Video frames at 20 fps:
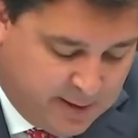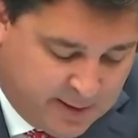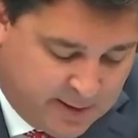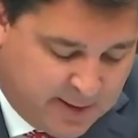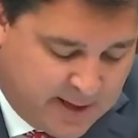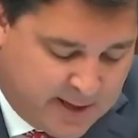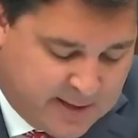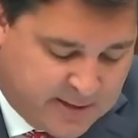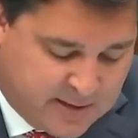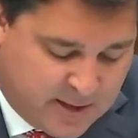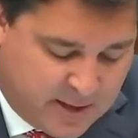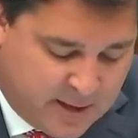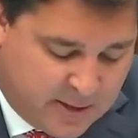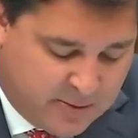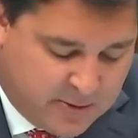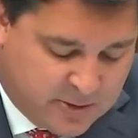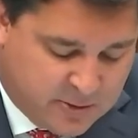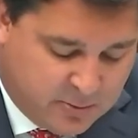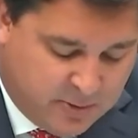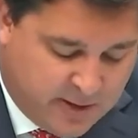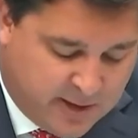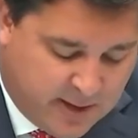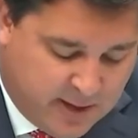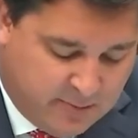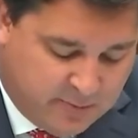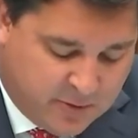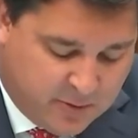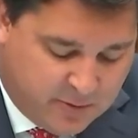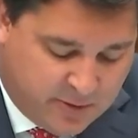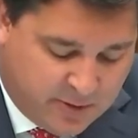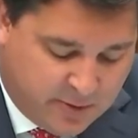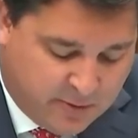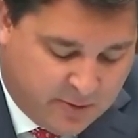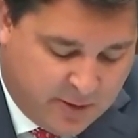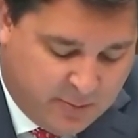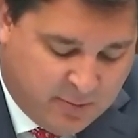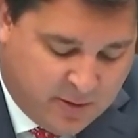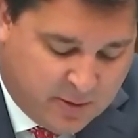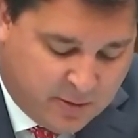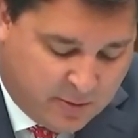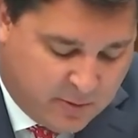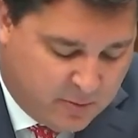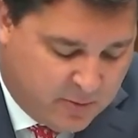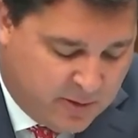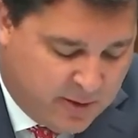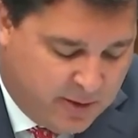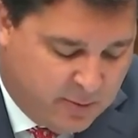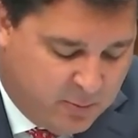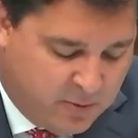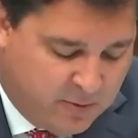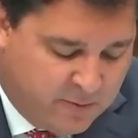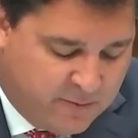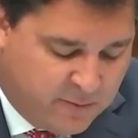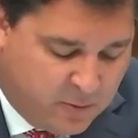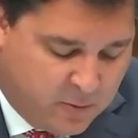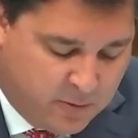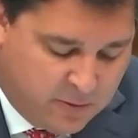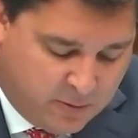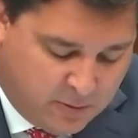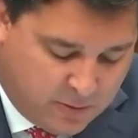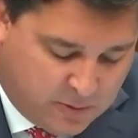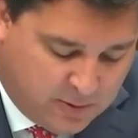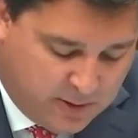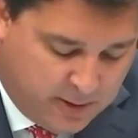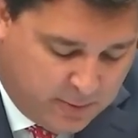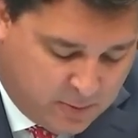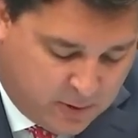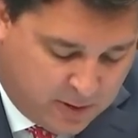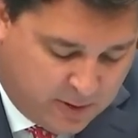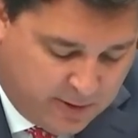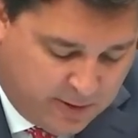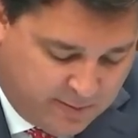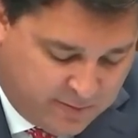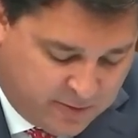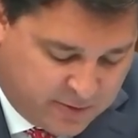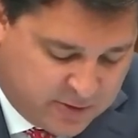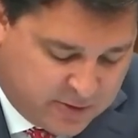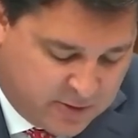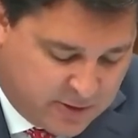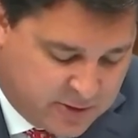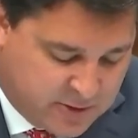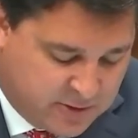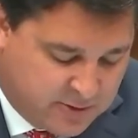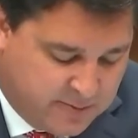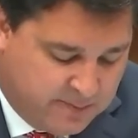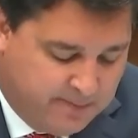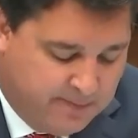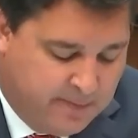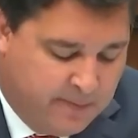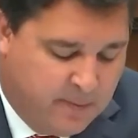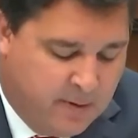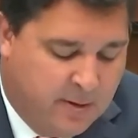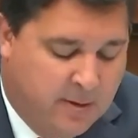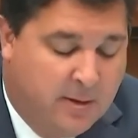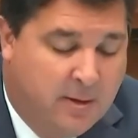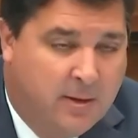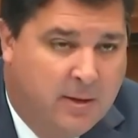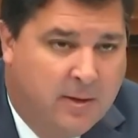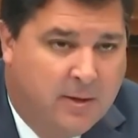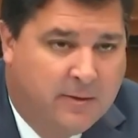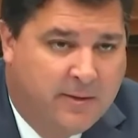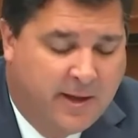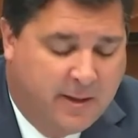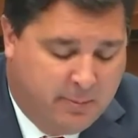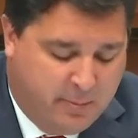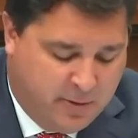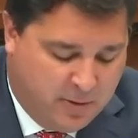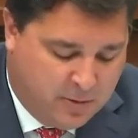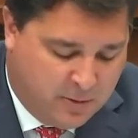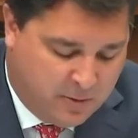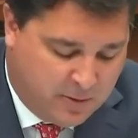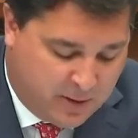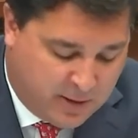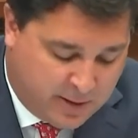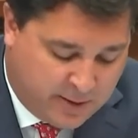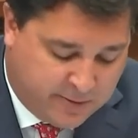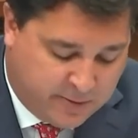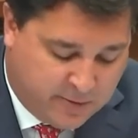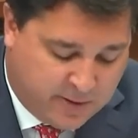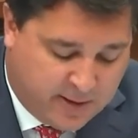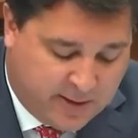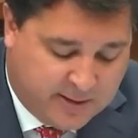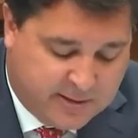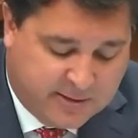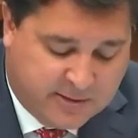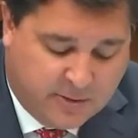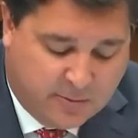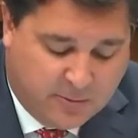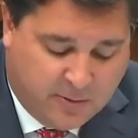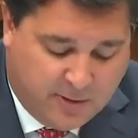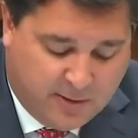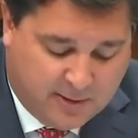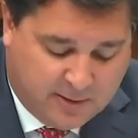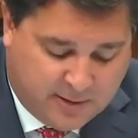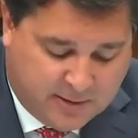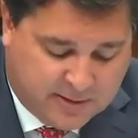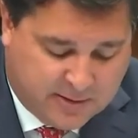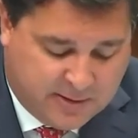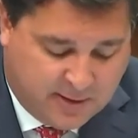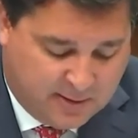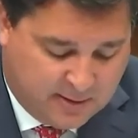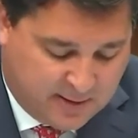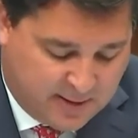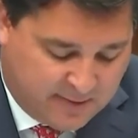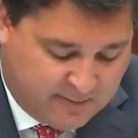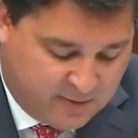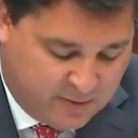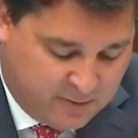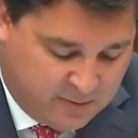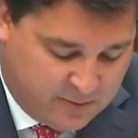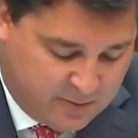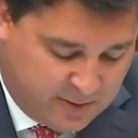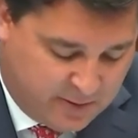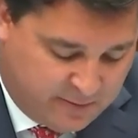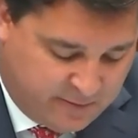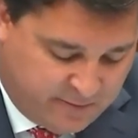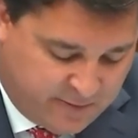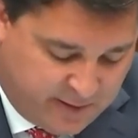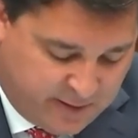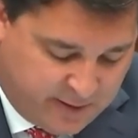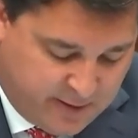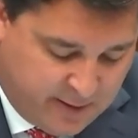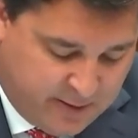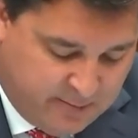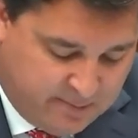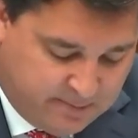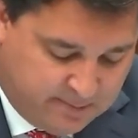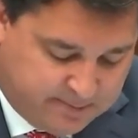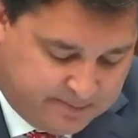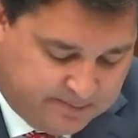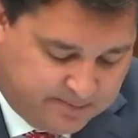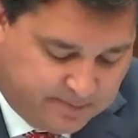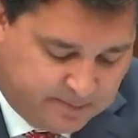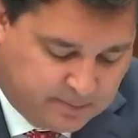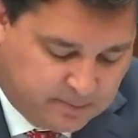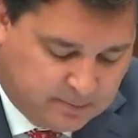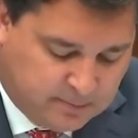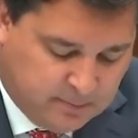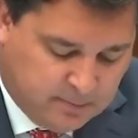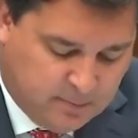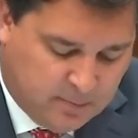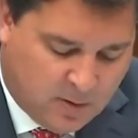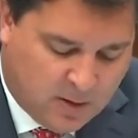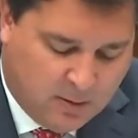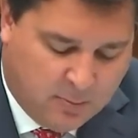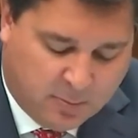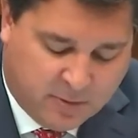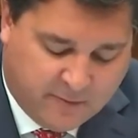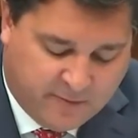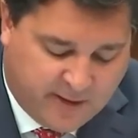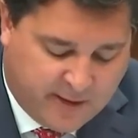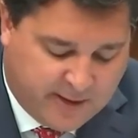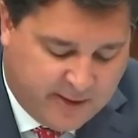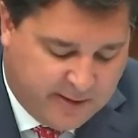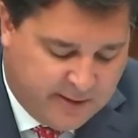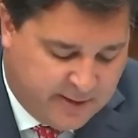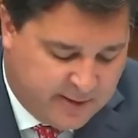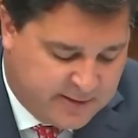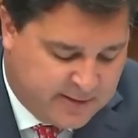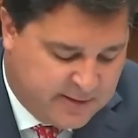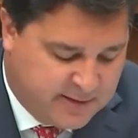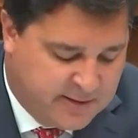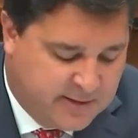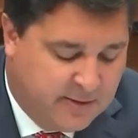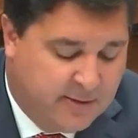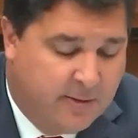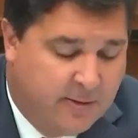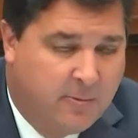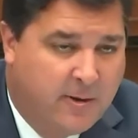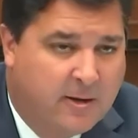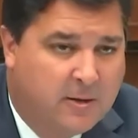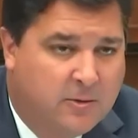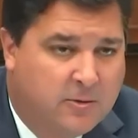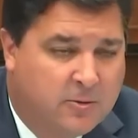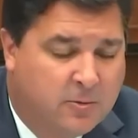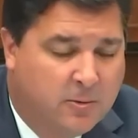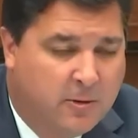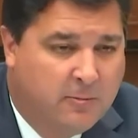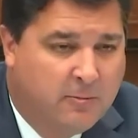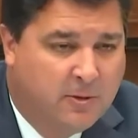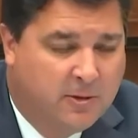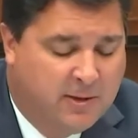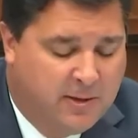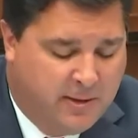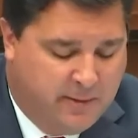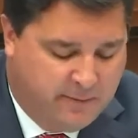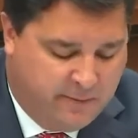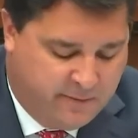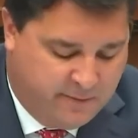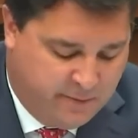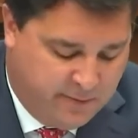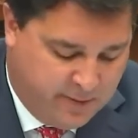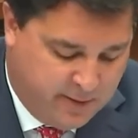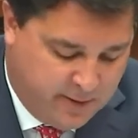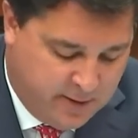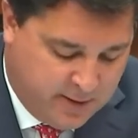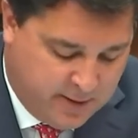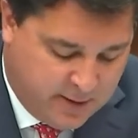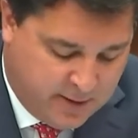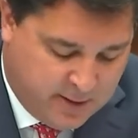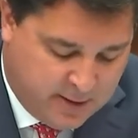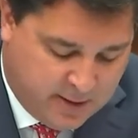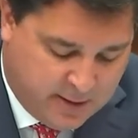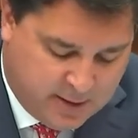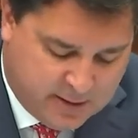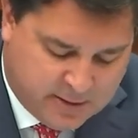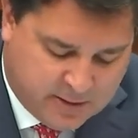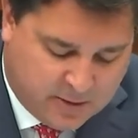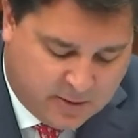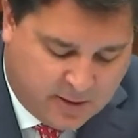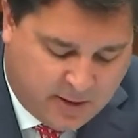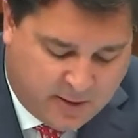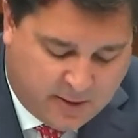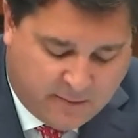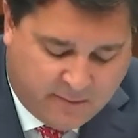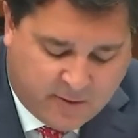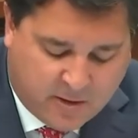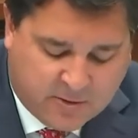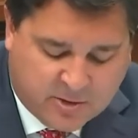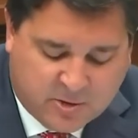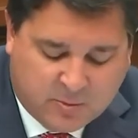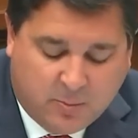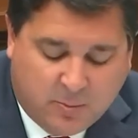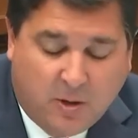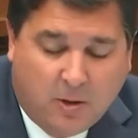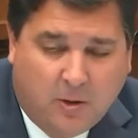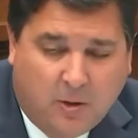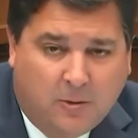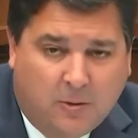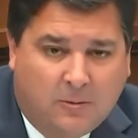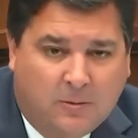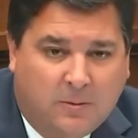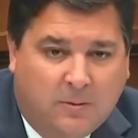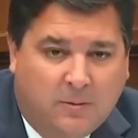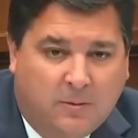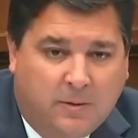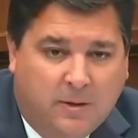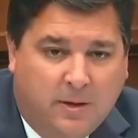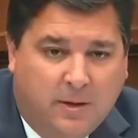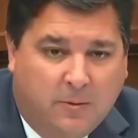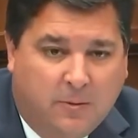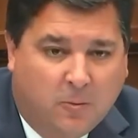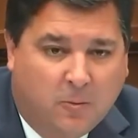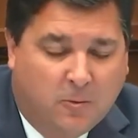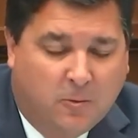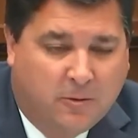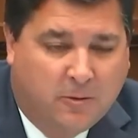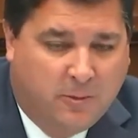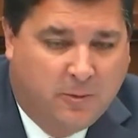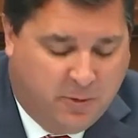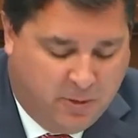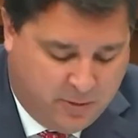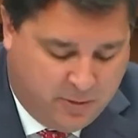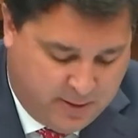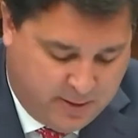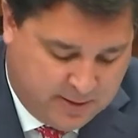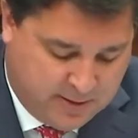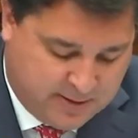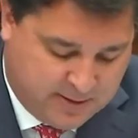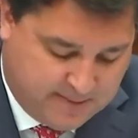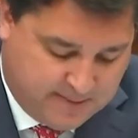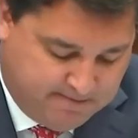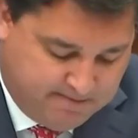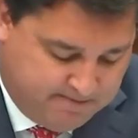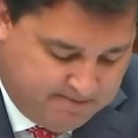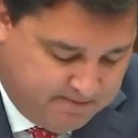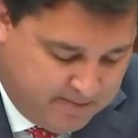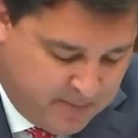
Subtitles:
In the last Congress, we came to an agreement on a way to move forward on clean water infrastructure. That bill authorized a realistic level of funding, provided necessary regulatory relief, and took care of our small and rural communities.